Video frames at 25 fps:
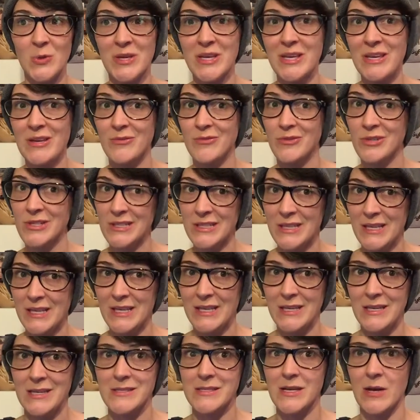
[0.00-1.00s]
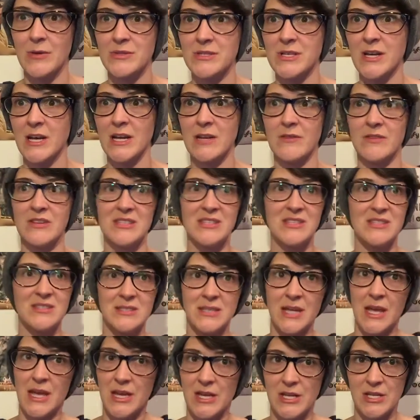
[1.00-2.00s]
he really is outside of his
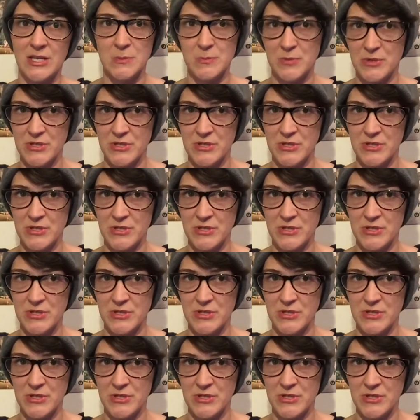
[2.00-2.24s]
stage